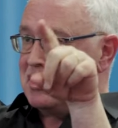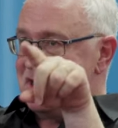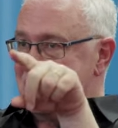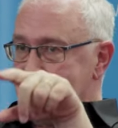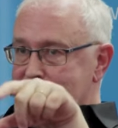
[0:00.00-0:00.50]

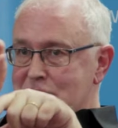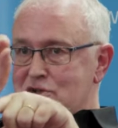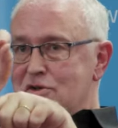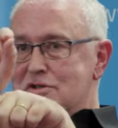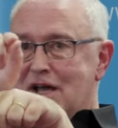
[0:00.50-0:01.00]
machine
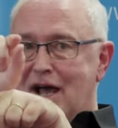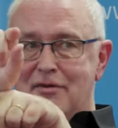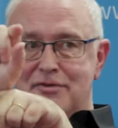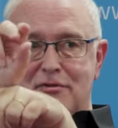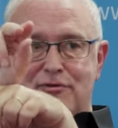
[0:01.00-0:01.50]
that used to
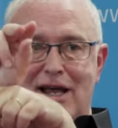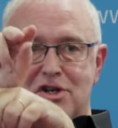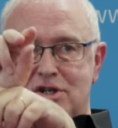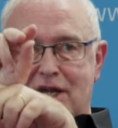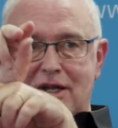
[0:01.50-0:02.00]
have the
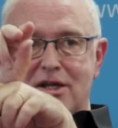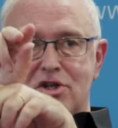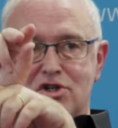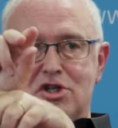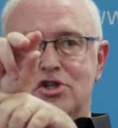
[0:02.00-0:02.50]
flashing
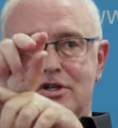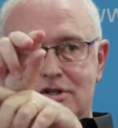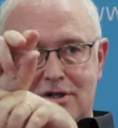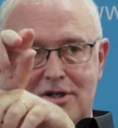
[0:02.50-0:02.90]
digit